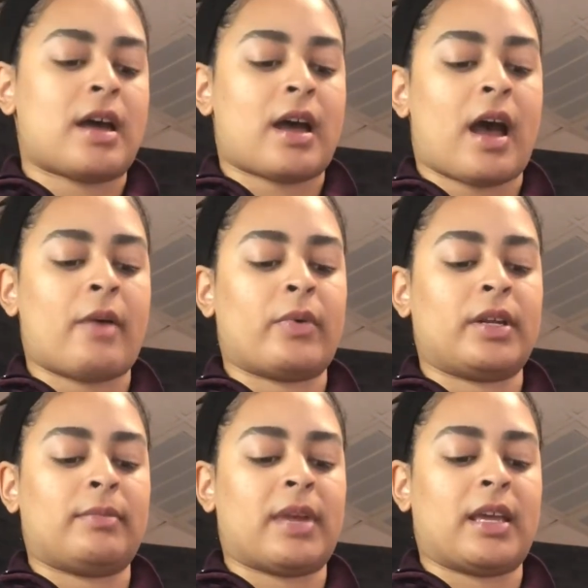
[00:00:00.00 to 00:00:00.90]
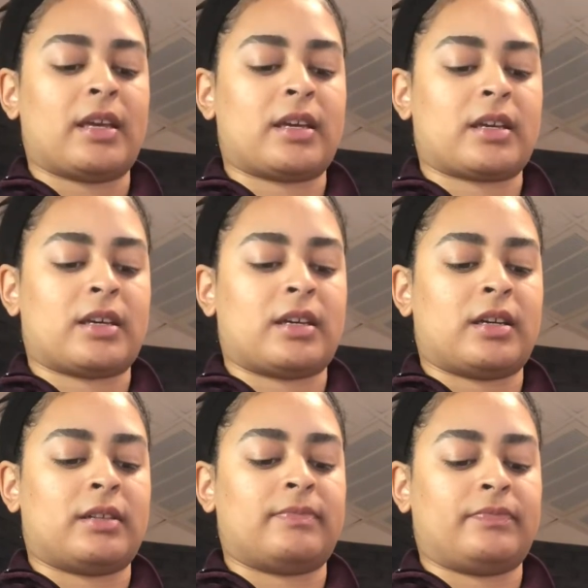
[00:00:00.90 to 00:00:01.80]
I want to make
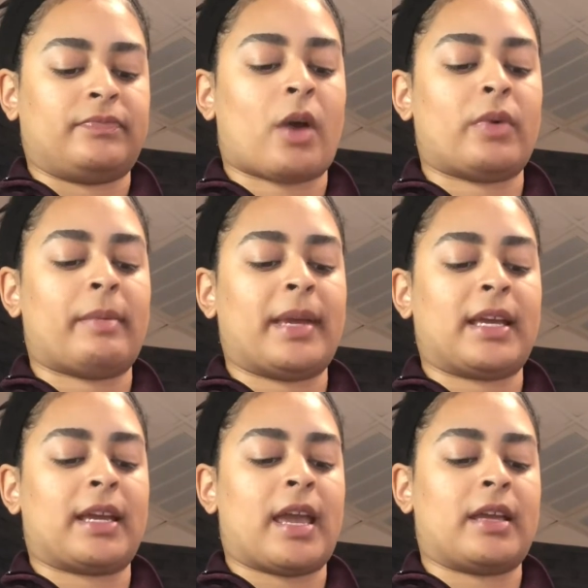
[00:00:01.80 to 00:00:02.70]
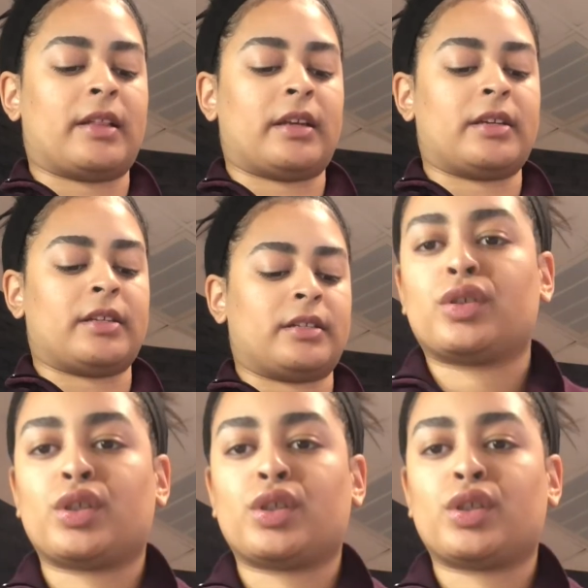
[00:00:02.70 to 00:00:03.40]
a cake later.